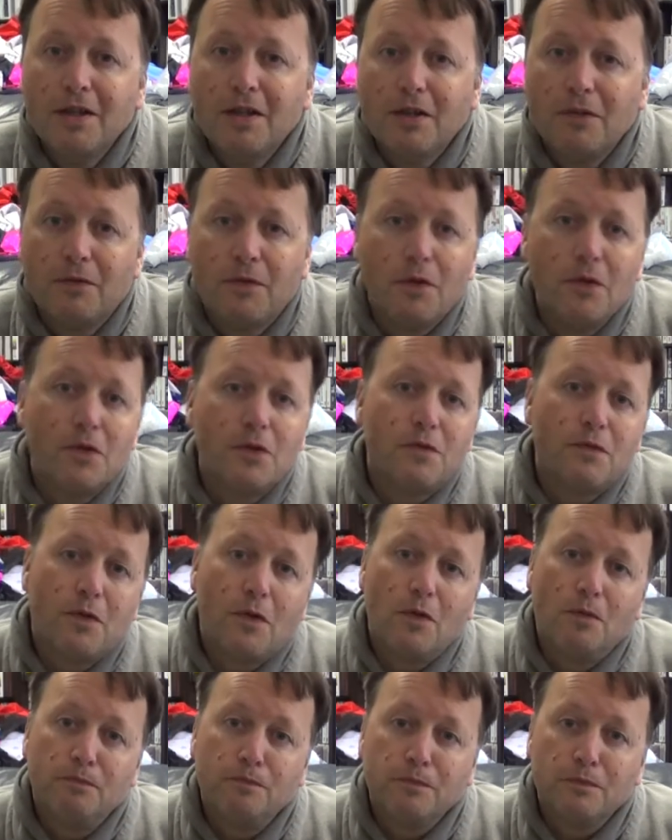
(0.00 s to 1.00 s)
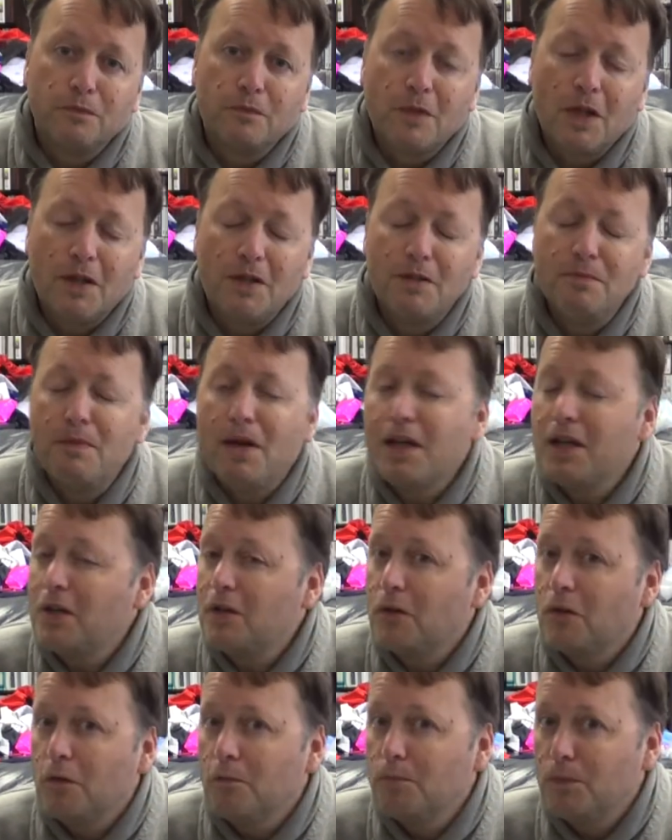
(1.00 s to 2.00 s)
The first from the
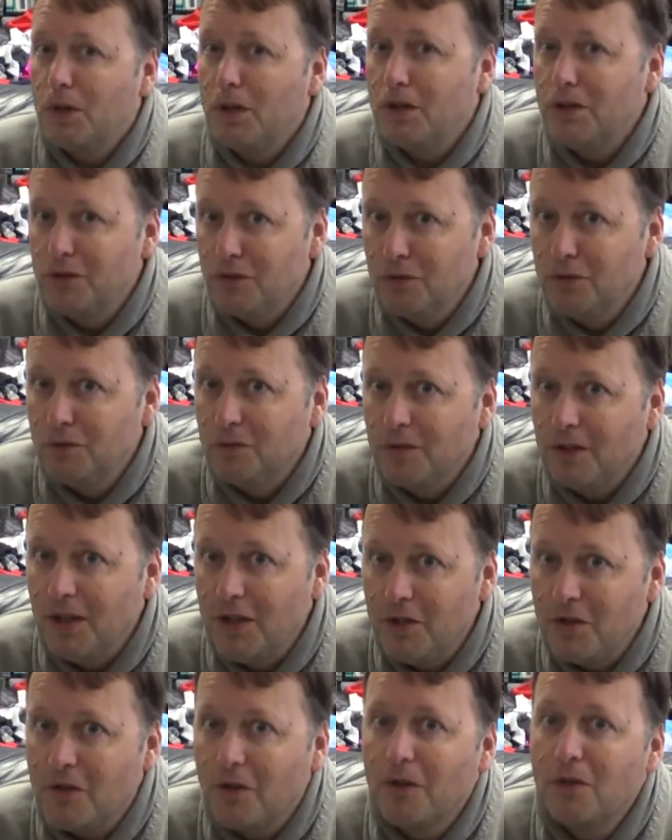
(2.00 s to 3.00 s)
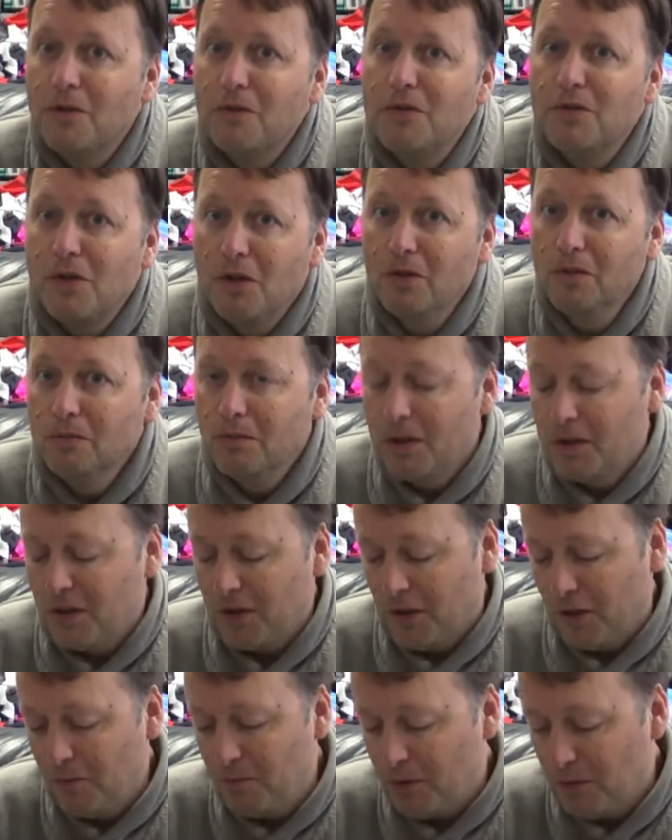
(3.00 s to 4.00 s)
maker of my new intro song, which
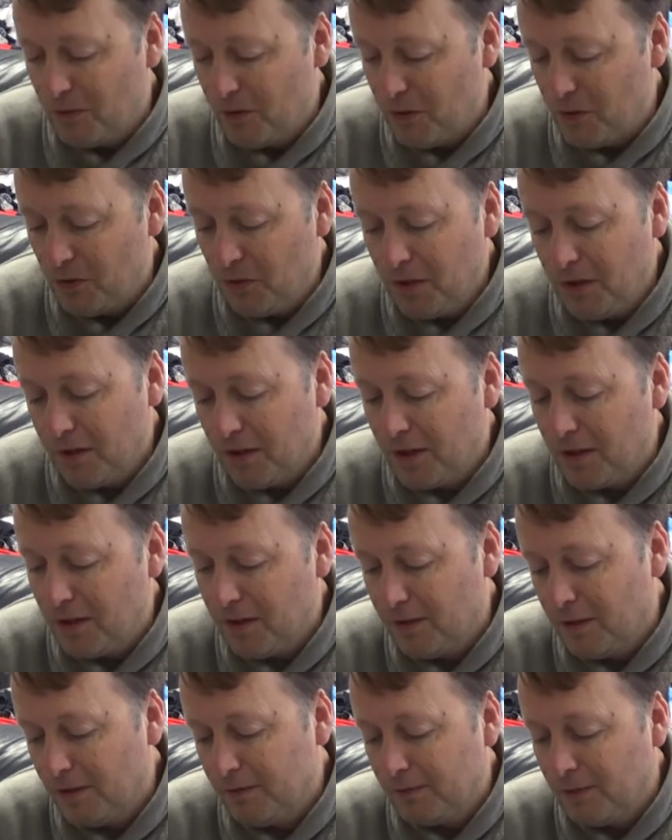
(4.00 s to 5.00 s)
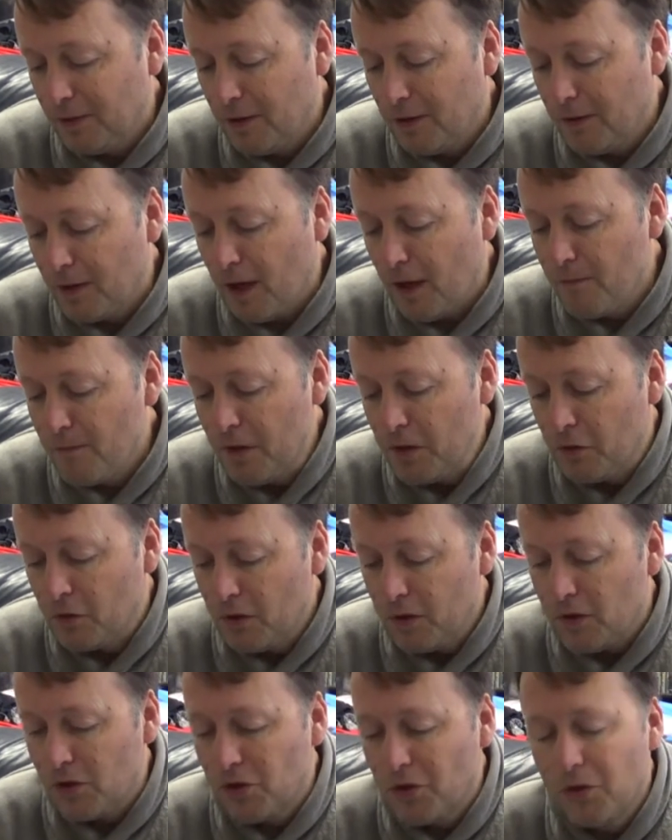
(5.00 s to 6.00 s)
I hope you enjoyed, and gave me a
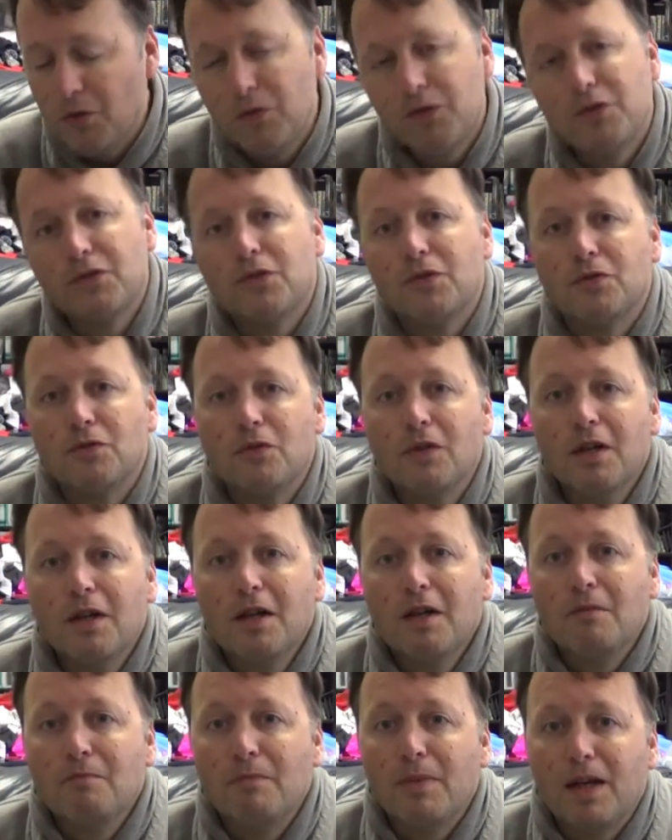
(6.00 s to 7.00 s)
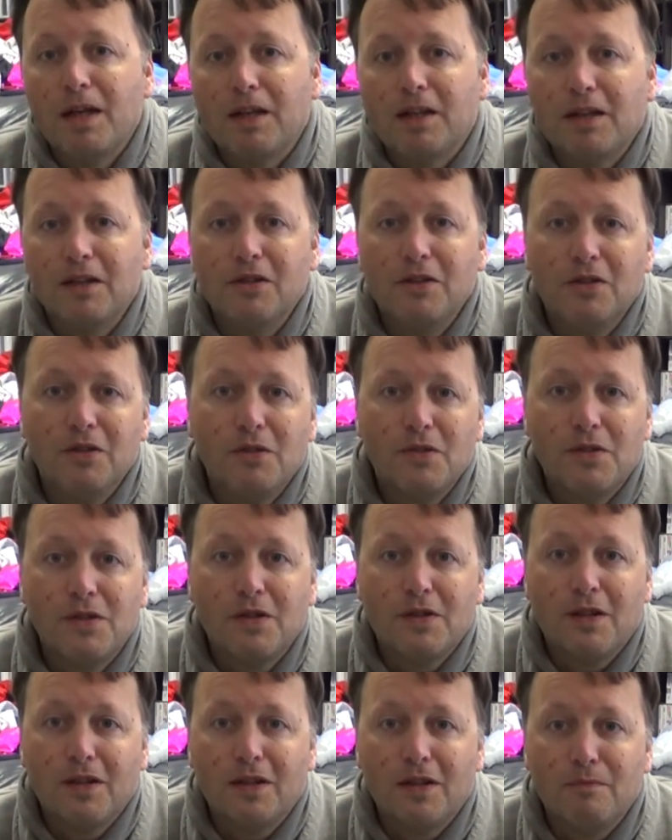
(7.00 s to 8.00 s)
good excuse to make a new
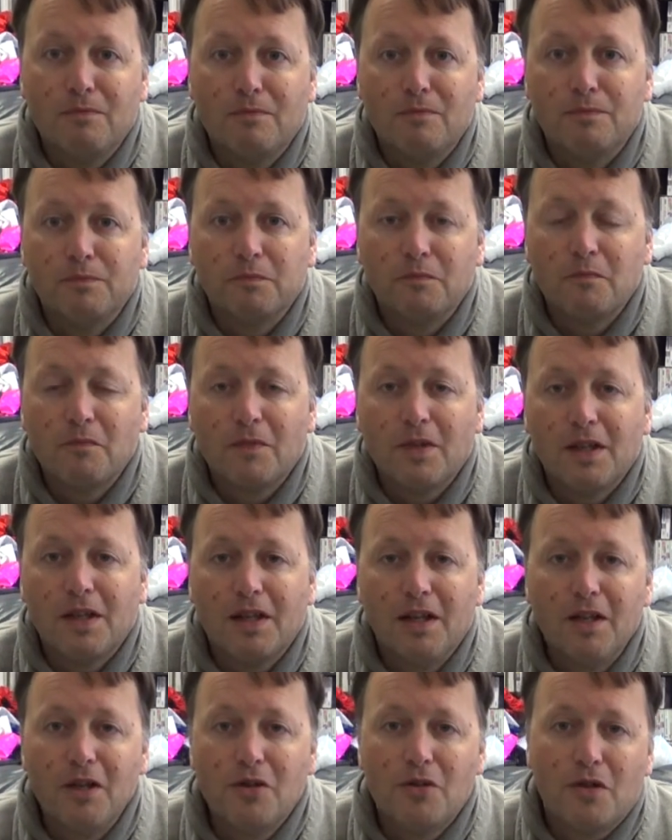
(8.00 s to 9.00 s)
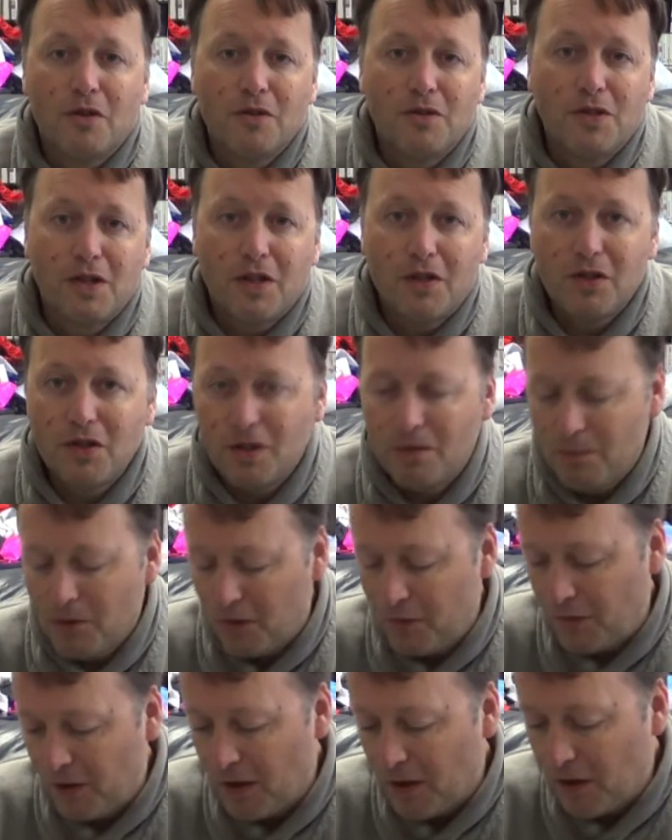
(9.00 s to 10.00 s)
intro section to
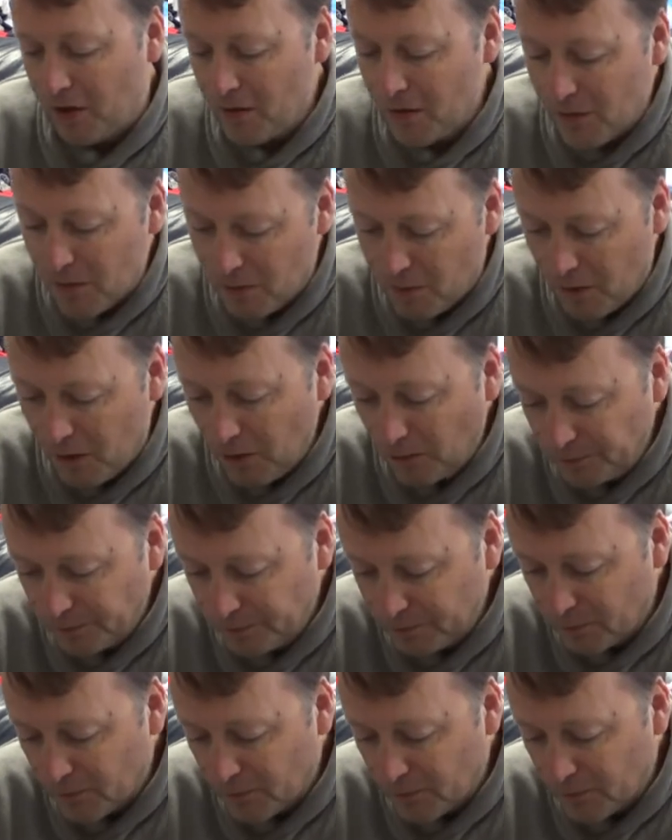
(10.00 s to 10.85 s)
my videos as well.